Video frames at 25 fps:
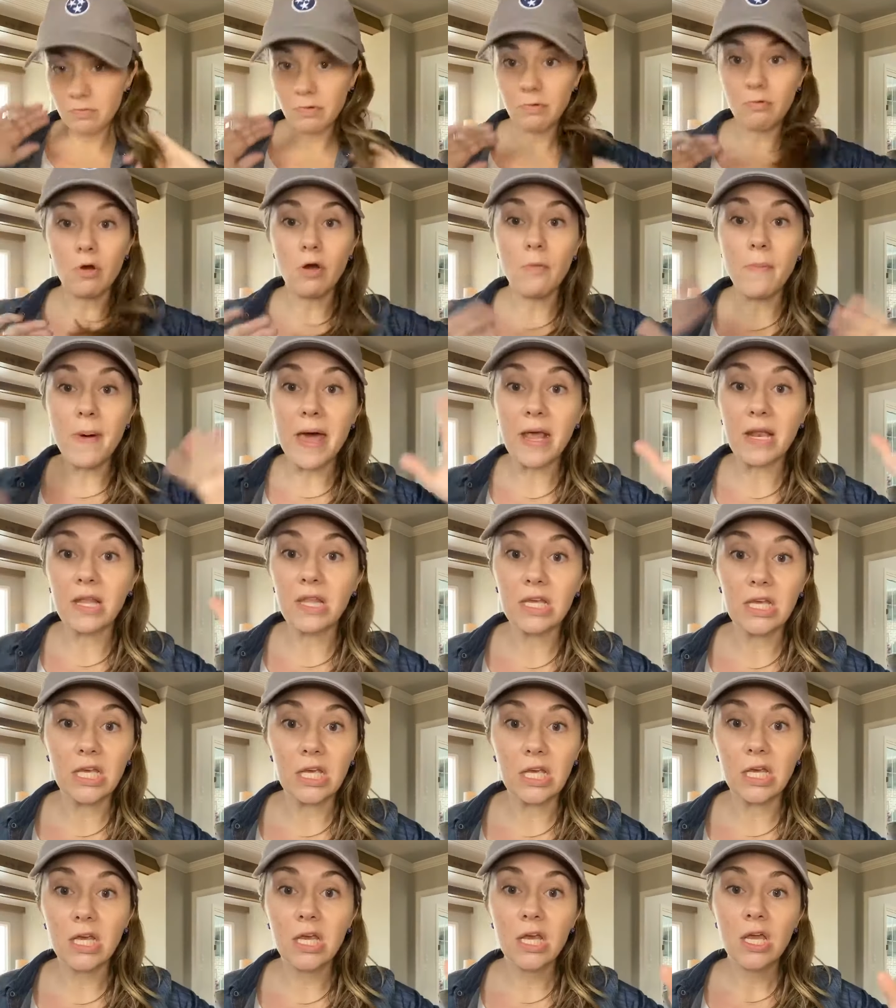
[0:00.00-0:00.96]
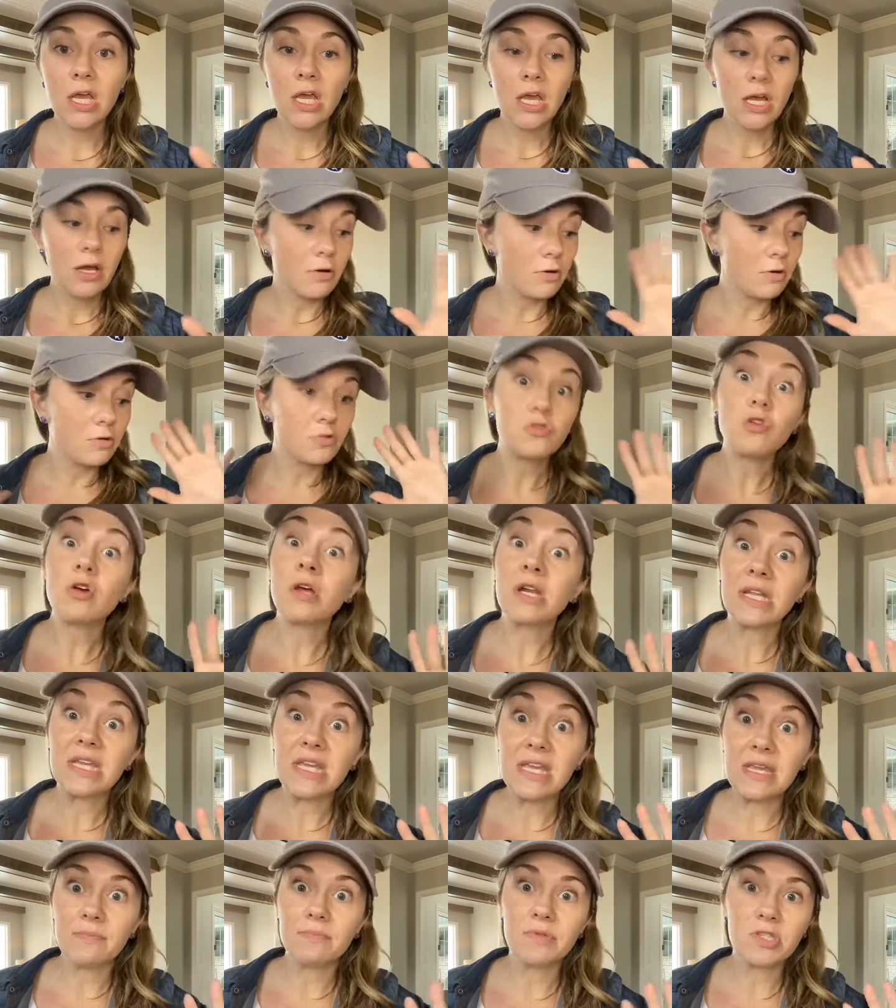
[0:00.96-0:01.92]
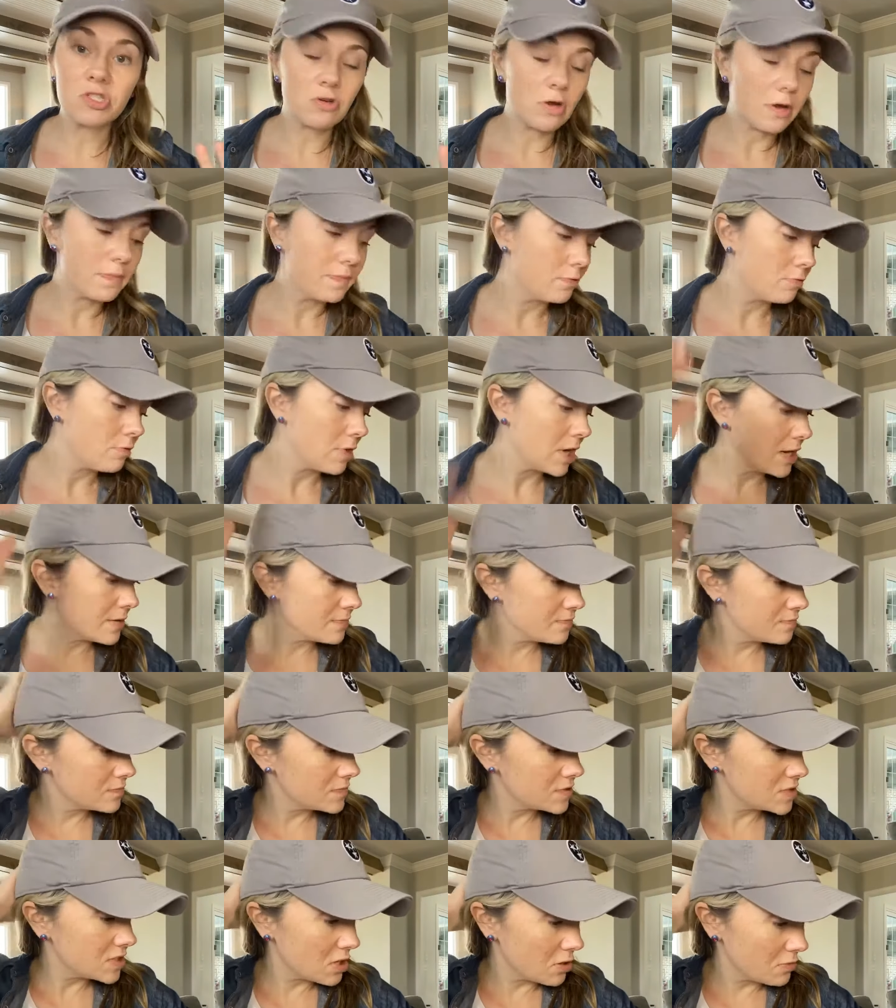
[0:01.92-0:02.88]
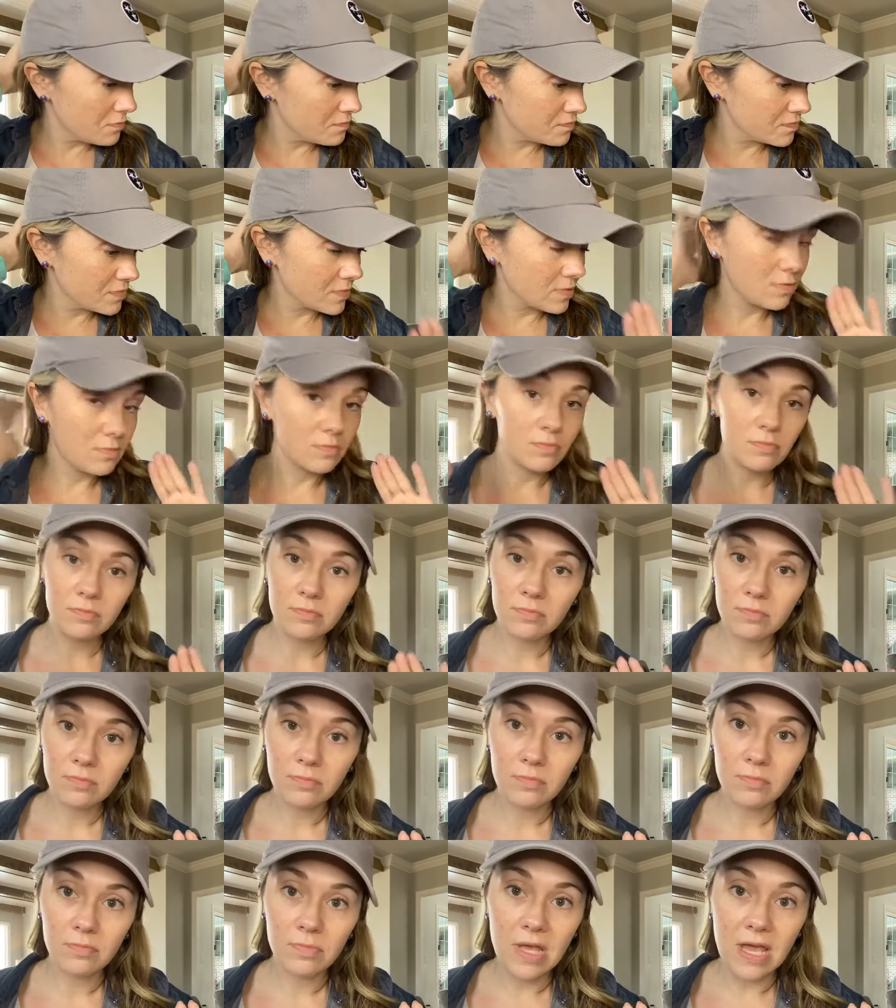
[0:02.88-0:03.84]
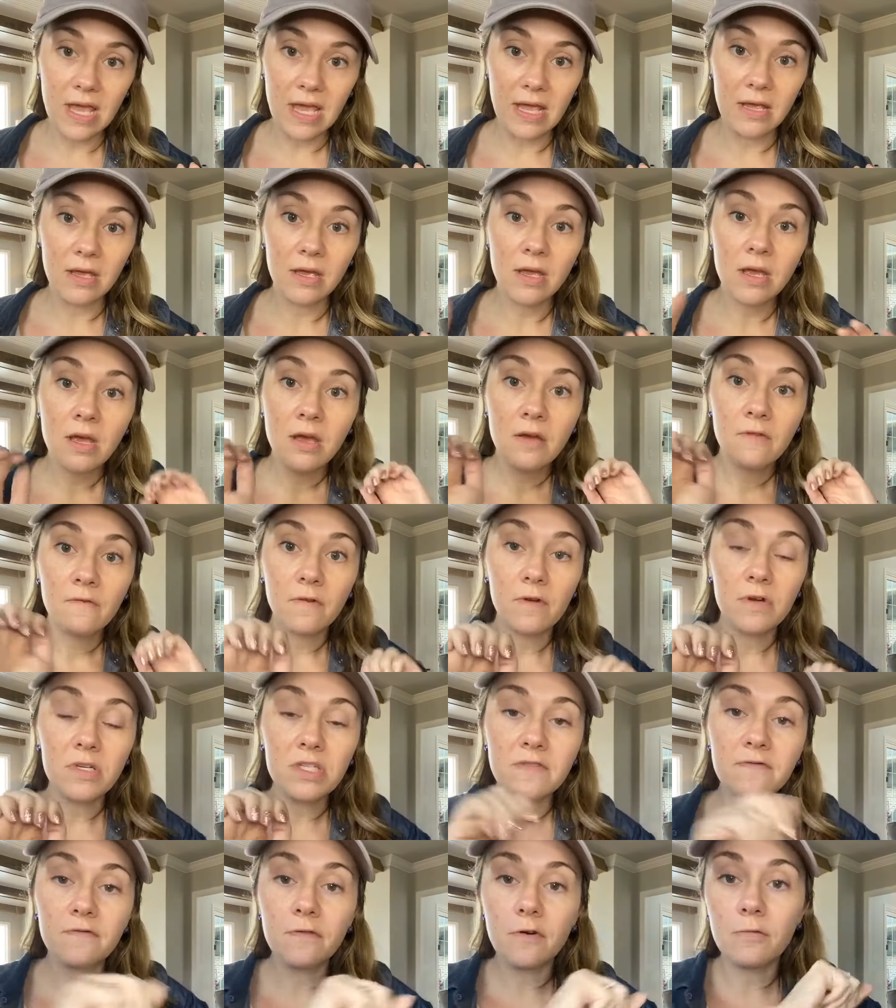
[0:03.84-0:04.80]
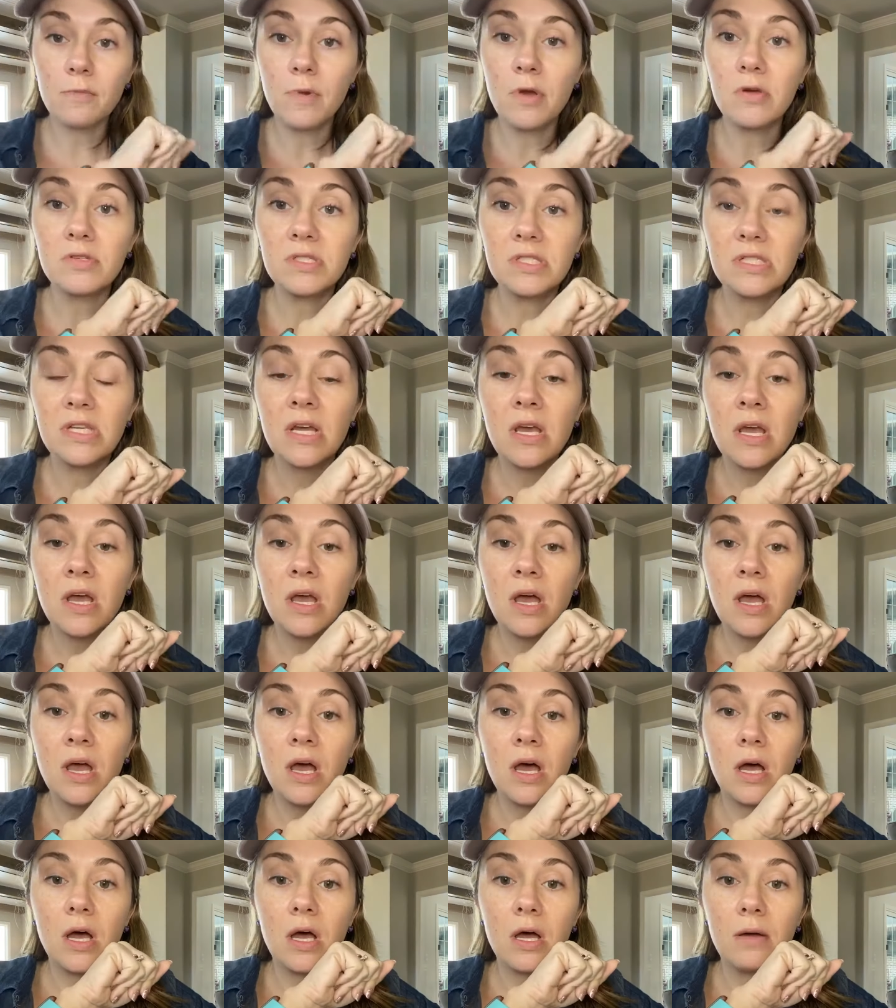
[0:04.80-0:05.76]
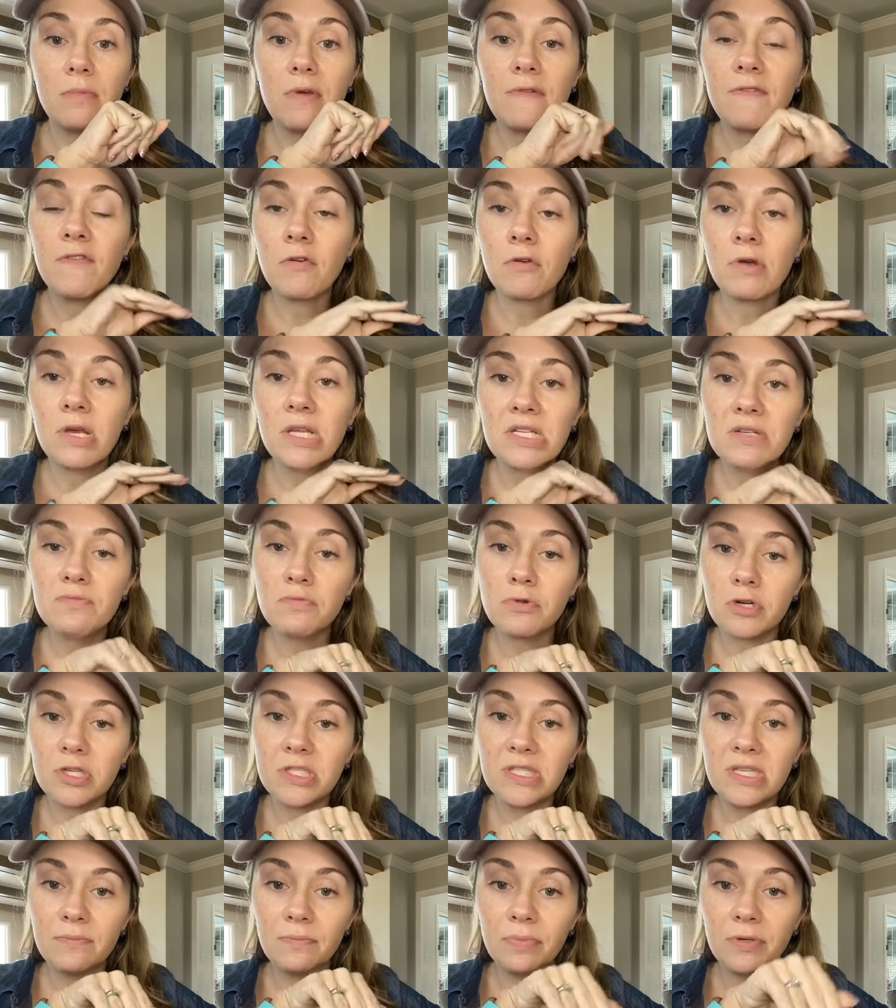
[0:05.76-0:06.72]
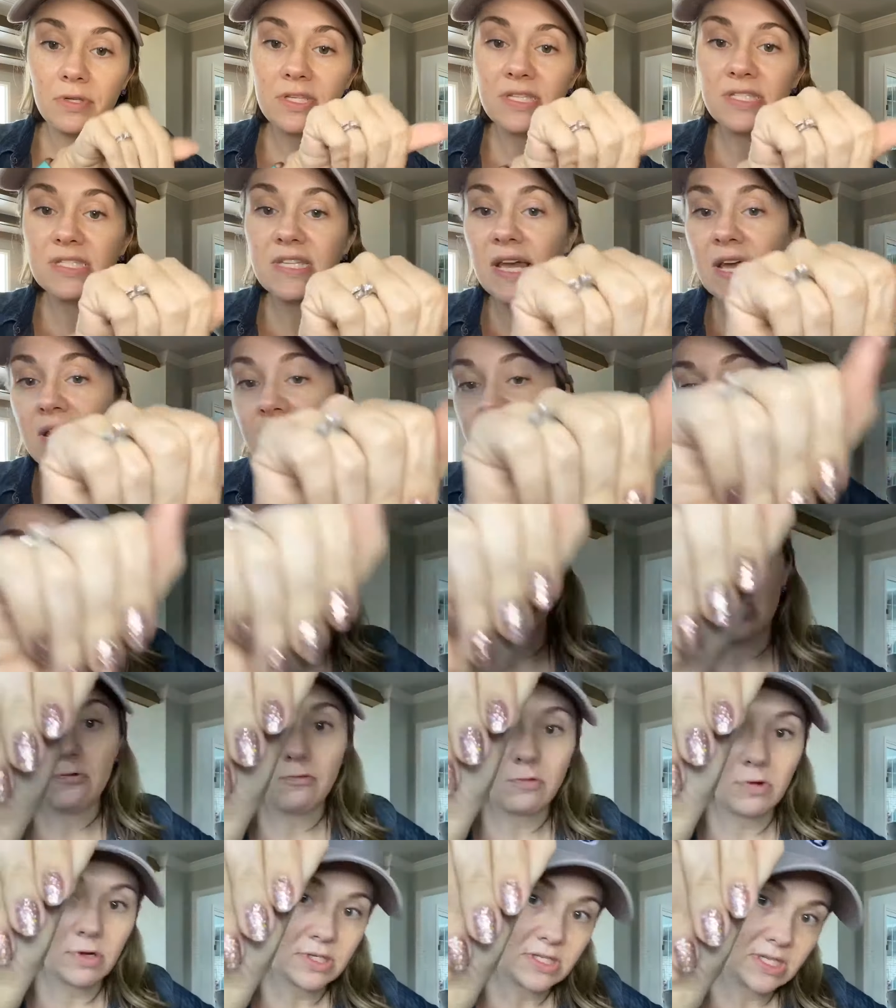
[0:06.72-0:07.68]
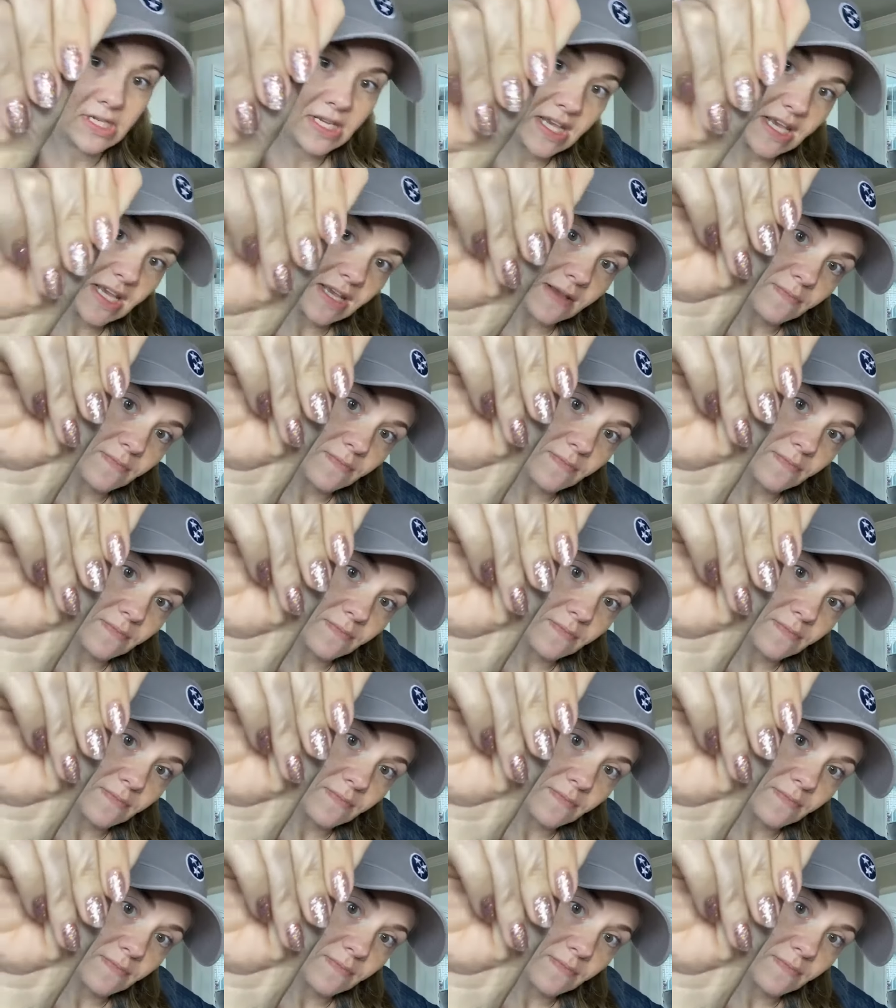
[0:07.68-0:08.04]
all battling or trying to keep strep away. So, okay, first and foremost, if you're into more simple designs and you want to keep the